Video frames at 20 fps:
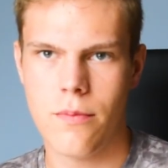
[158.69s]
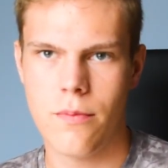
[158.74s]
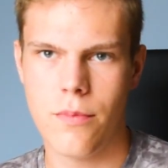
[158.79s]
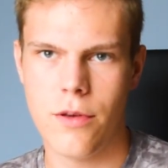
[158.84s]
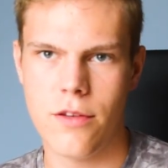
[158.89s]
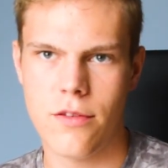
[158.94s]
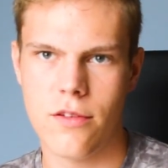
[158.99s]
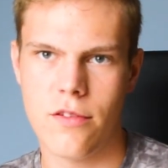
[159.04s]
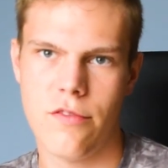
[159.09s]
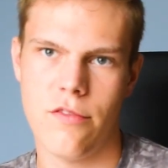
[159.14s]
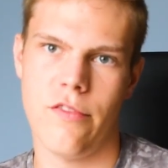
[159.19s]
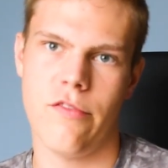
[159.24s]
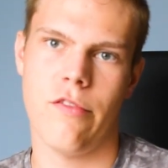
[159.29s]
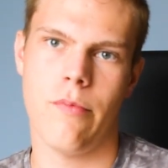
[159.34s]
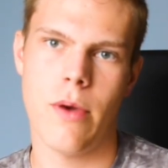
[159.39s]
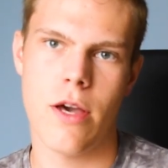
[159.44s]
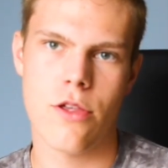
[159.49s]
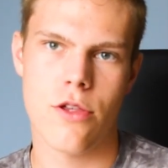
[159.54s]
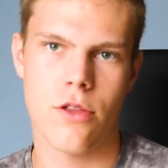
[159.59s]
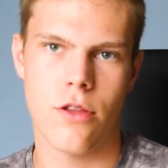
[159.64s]
pieces of
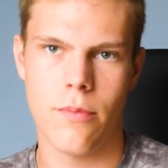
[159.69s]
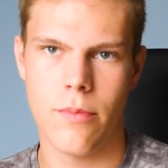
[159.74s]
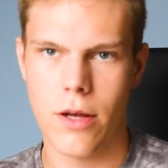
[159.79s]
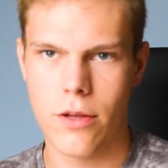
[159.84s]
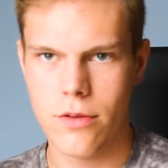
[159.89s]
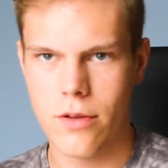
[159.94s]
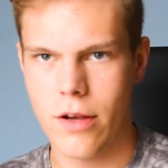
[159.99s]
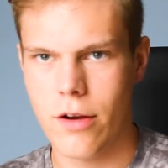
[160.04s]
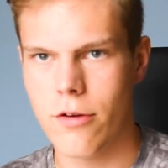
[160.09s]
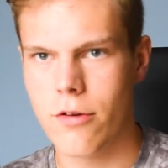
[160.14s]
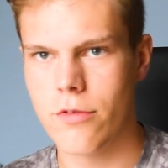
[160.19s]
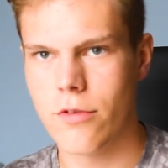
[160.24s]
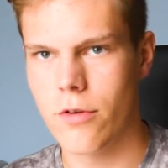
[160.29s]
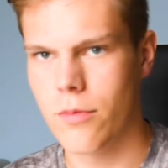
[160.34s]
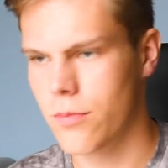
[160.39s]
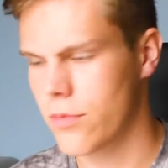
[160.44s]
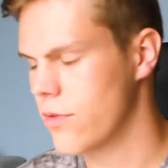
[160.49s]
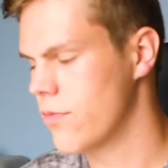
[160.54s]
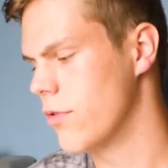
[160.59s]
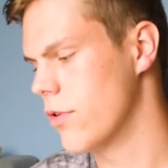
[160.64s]
information about the
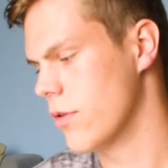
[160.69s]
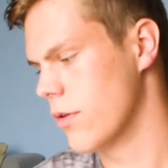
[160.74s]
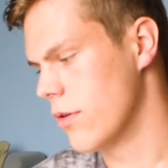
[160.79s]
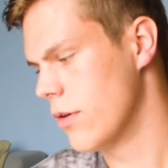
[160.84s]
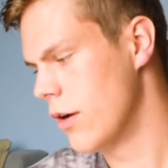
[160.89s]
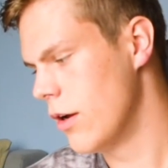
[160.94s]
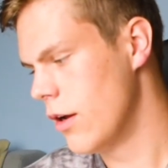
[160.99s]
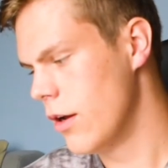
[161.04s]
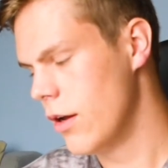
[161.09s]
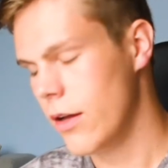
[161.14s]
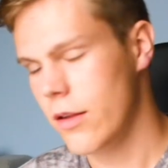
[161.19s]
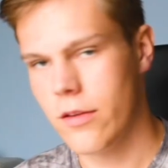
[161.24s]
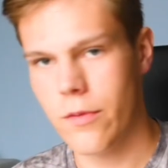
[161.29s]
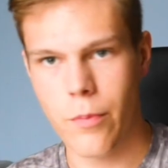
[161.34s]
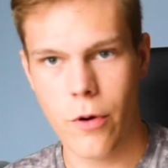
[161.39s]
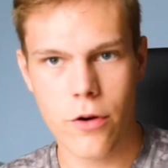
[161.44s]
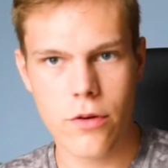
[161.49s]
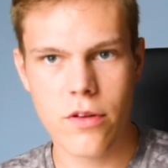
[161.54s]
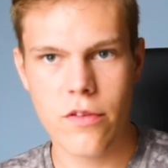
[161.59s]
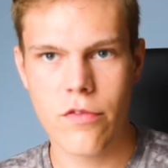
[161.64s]
aerodromes we're
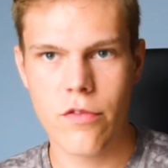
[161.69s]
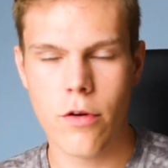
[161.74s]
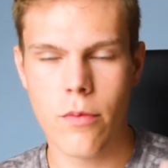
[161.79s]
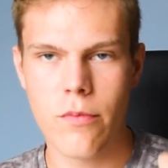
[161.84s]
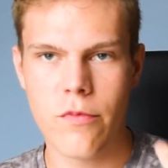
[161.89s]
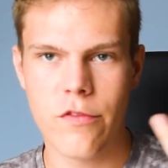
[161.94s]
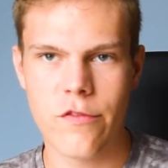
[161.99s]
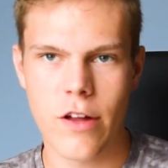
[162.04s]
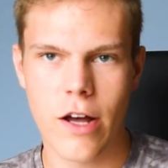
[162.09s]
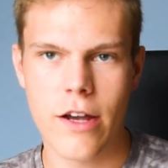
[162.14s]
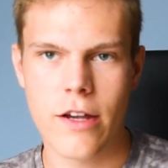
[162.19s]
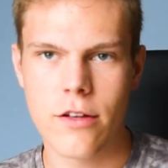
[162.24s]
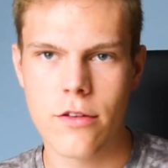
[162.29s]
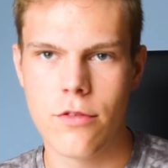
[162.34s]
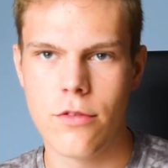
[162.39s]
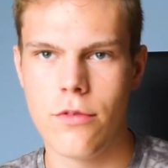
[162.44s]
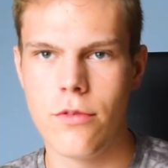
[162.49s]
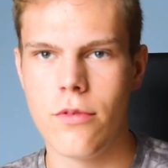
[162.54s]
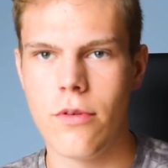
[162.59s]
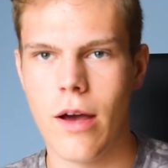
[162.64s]
departing from, flying
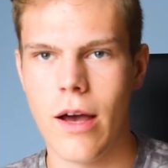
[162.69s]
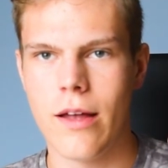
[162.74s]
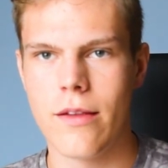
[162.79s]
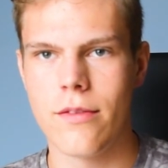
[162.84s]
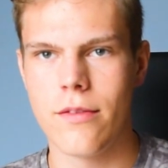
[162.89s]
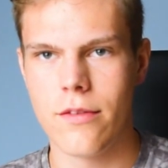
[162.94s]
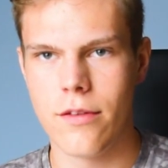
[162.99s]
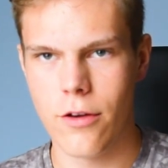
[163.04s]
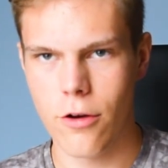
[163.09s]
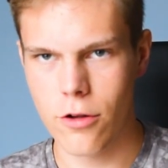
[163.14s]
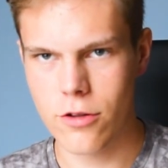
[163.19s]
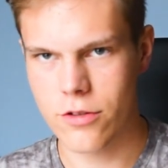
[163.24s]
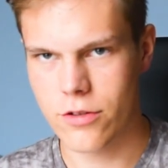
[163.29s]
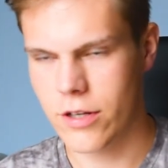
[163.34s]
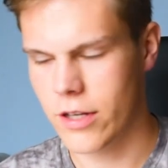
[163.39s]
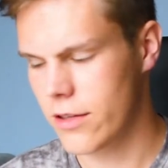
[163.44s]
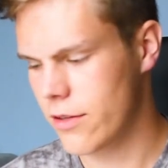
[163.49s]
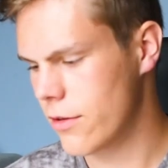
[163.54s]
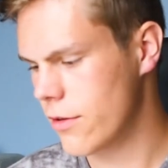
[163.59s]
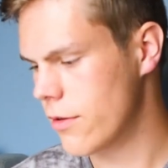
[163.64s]
to, and the
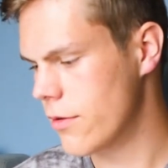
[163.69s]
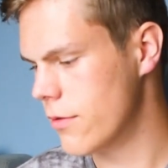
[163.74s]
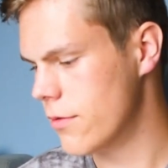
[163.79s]
alternate.